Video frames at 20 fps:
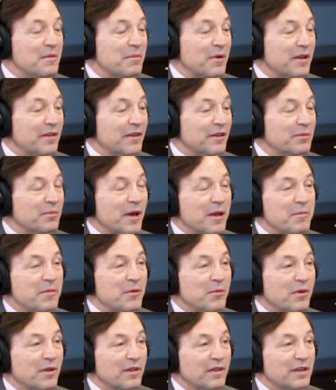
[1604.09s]
But this might
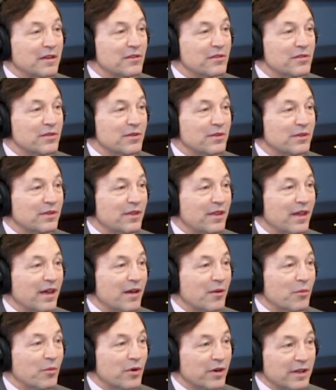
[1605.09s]
be one of the issues
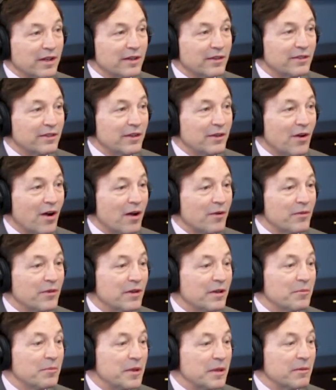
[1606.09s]
that we're going to see
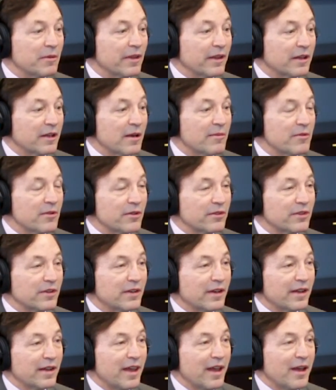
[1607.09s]
often, and people that come to us are
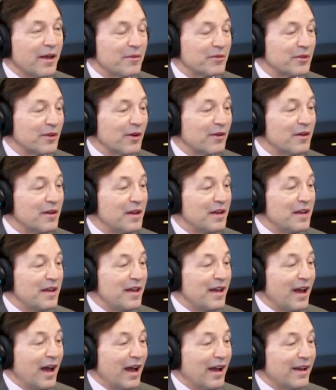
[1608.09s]
going to have. So
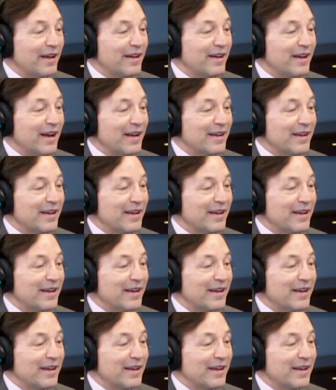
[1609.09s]
I think so.